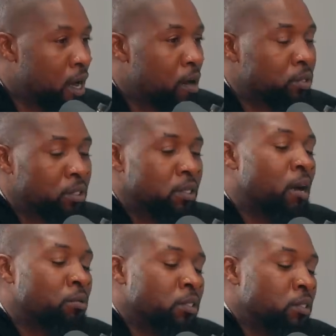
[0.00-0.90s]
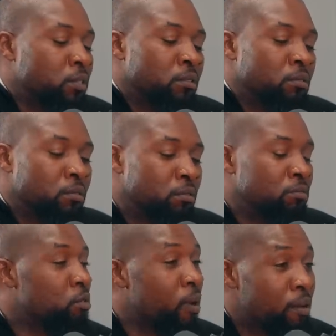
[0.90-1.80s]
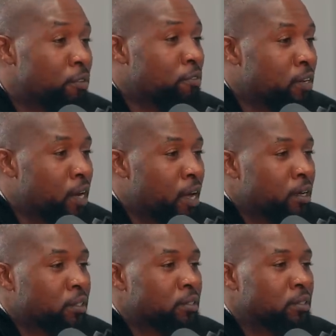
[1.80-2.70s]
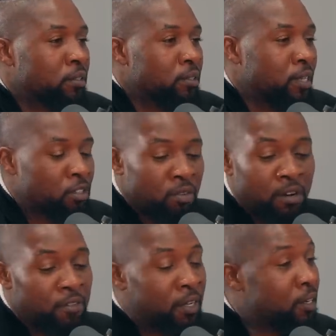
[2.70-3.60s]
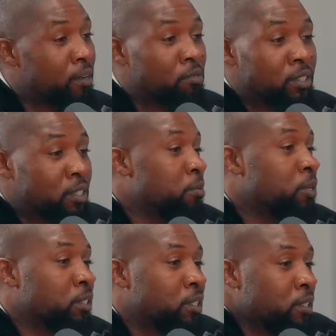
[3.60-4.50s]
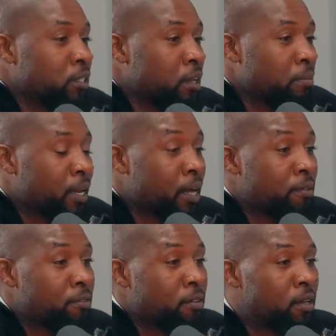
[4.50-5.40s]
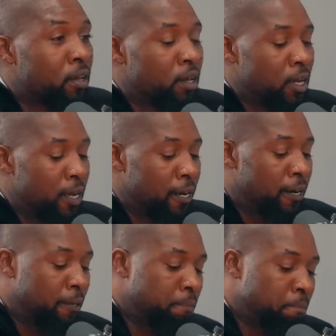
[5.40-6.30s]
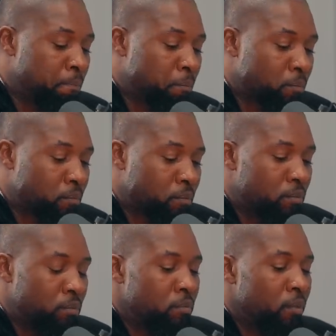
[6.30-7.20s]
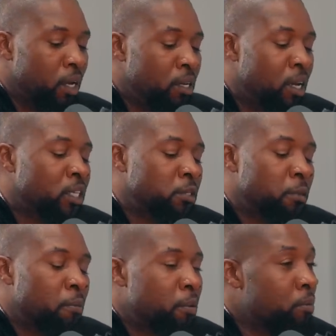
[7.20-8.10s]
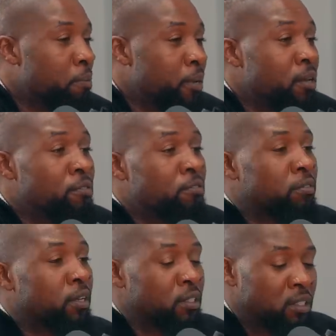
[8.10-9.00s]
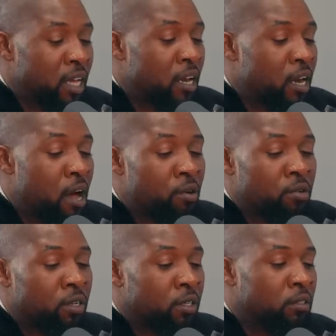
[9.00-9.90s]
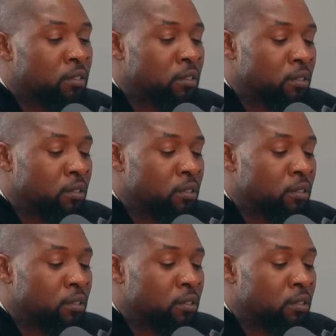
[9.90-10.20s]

I was I was grateful for that. That's when I fell in love with sea moss because it saved my life. Um, he did an experiment with beef and sat it out, and